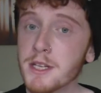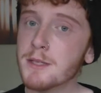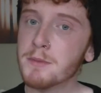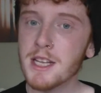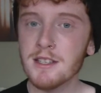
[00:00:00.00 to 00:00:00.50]

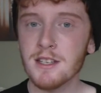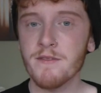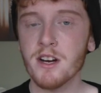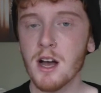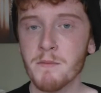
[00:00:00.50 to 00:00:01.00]
please, please
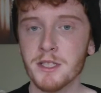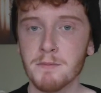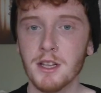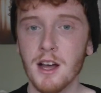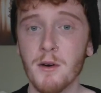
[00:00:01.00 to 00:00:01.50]
leave your comments
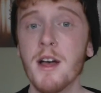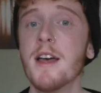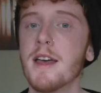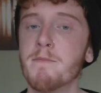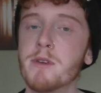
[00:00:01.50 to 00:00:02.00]
below
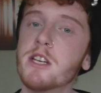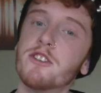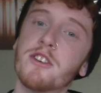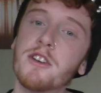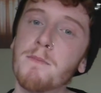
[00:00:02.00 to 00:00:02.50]
and be
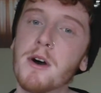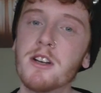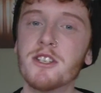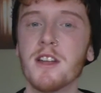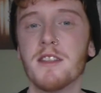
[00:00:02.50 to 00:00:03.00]
sure to push